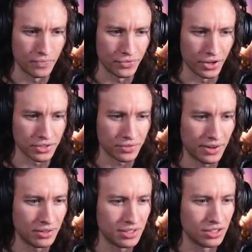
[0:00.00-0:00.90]
Also
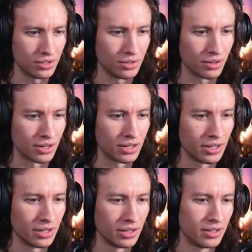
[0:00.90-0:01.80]
found a dude.
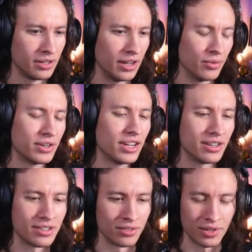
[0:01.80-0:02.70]
And we're
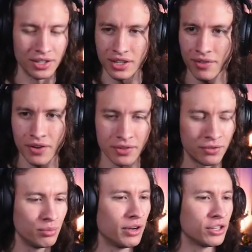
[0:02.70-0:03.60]
good. Cleaned off all the
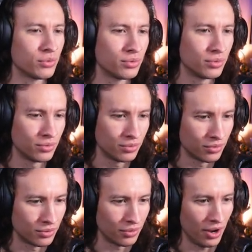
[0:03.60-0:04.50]
fruit punch.
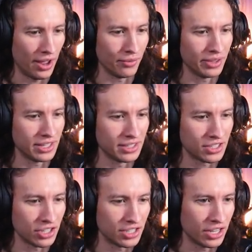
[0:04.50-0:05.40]
Everything's
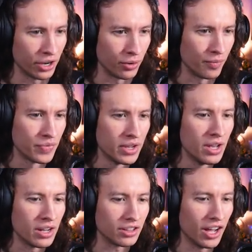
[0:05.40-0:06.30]
good to go.
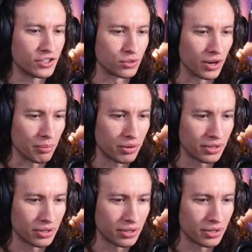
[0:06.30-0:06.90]
Glad you're up.